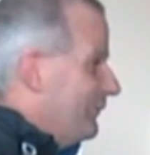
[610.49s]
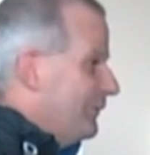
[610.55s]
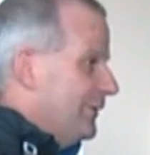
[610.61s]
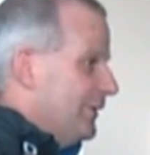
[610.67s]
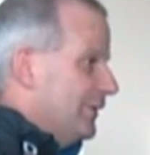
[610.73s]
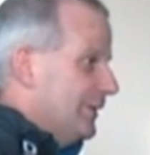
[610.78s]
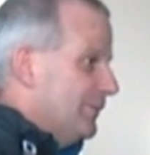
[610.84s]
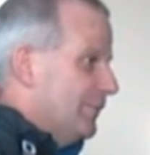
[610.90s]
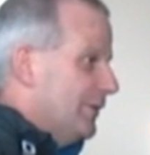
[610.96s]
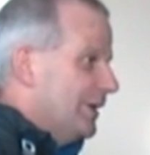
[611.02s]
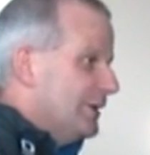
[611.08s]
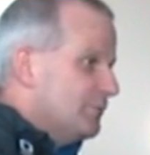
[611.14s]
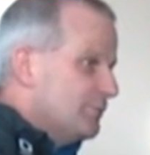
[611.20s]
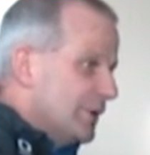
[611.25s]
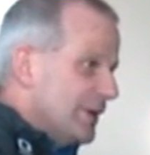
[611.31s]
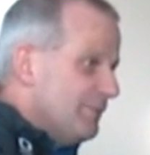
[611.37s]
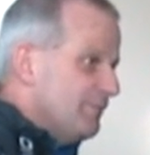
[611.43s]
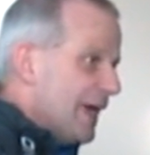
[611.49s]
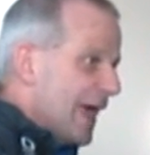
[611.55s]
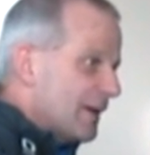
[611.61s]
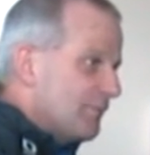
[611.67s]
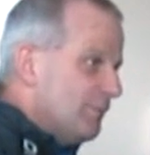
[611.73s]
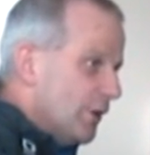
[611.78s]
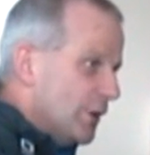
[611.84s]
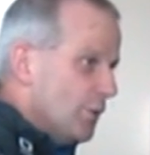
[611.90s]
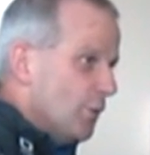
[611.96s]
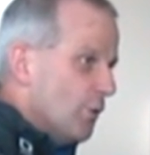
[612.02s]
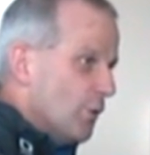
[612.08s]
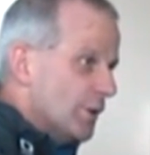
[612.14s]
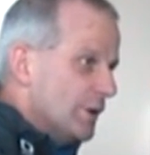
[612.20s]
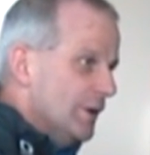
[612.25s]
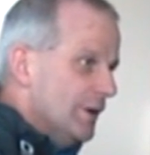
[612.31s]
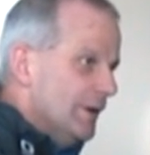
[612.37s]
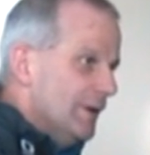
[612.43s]
fairly, but I'll bring back my
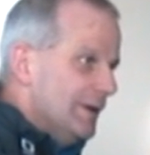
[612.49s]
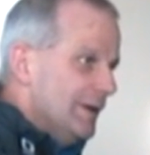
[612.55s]
own